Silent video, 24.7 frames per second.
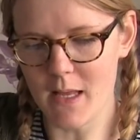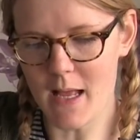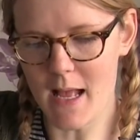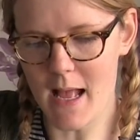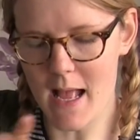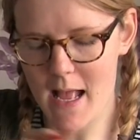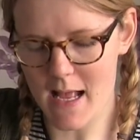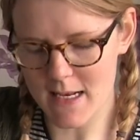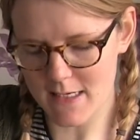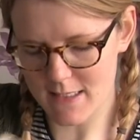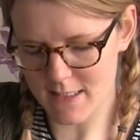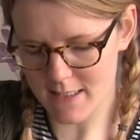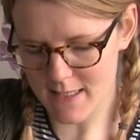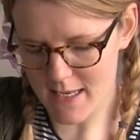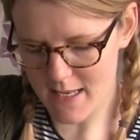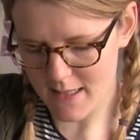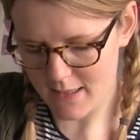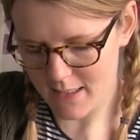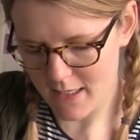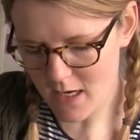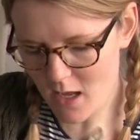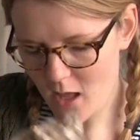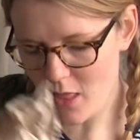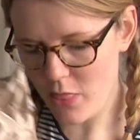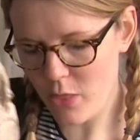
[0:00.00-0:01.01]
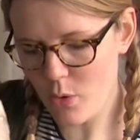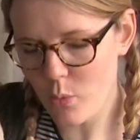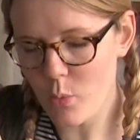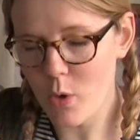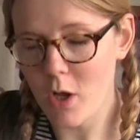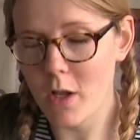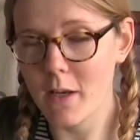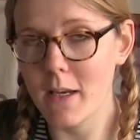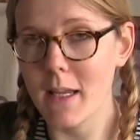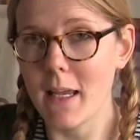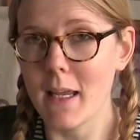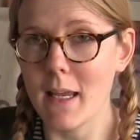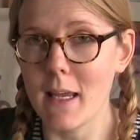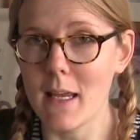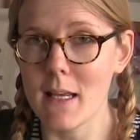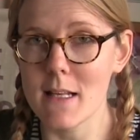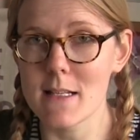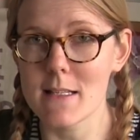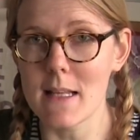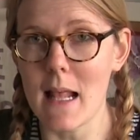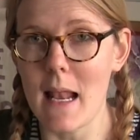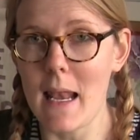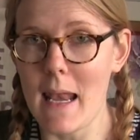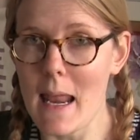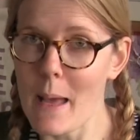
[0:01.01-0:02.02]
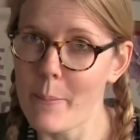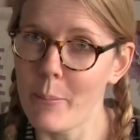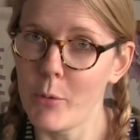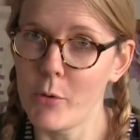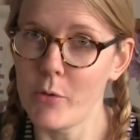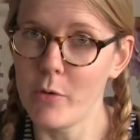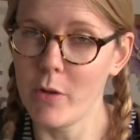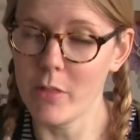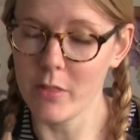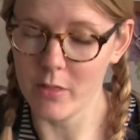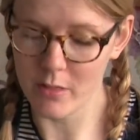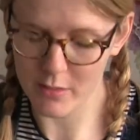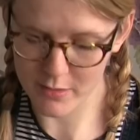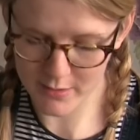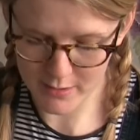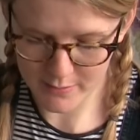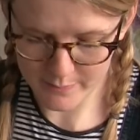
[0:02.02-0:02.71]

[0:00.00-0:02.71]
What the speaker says: and then the other one is Labyrinth.